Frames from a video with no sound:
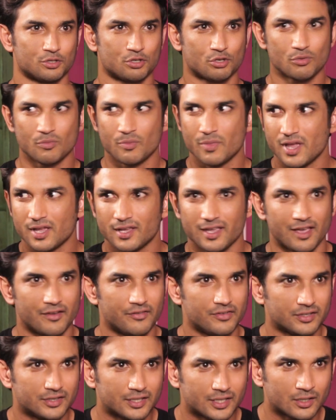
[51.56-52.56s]
to make
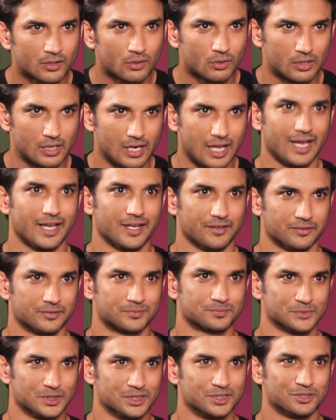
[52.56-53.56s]
everything go
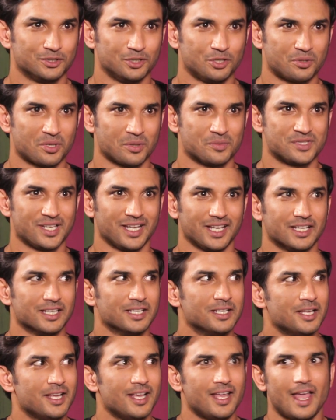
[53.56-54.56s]
live. You know what I'm saying?
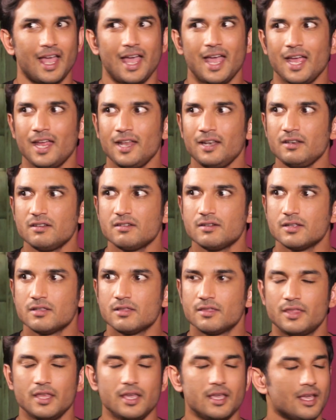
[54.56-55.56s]
And
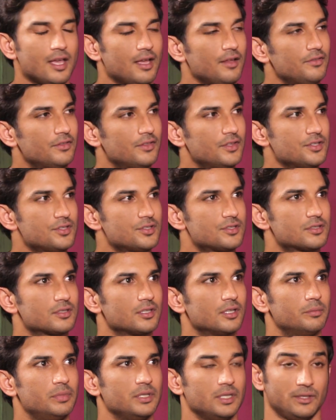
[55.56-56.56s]
they have
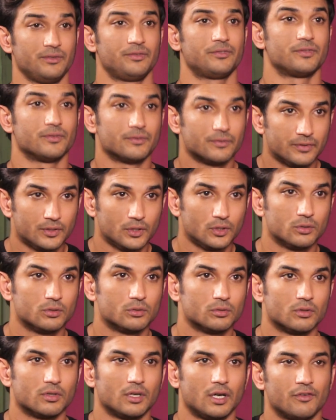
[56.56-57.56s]
this, if
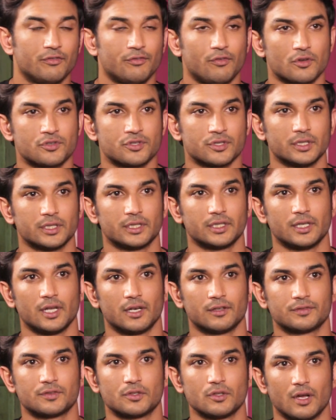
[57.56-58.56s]
you are fortunate
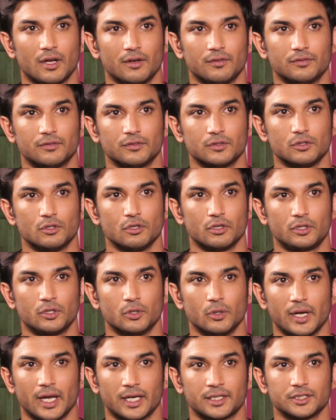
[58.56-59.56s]
enough to have good
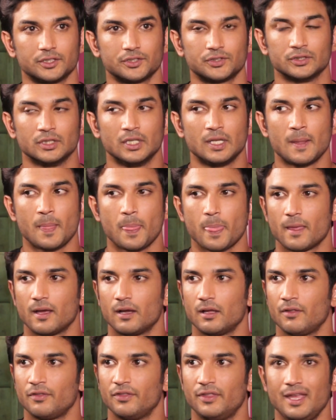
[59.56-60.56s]
co-actors,
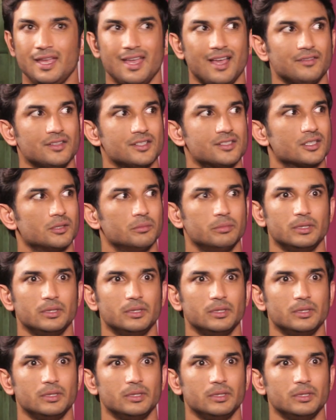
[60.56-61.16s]
um, they have this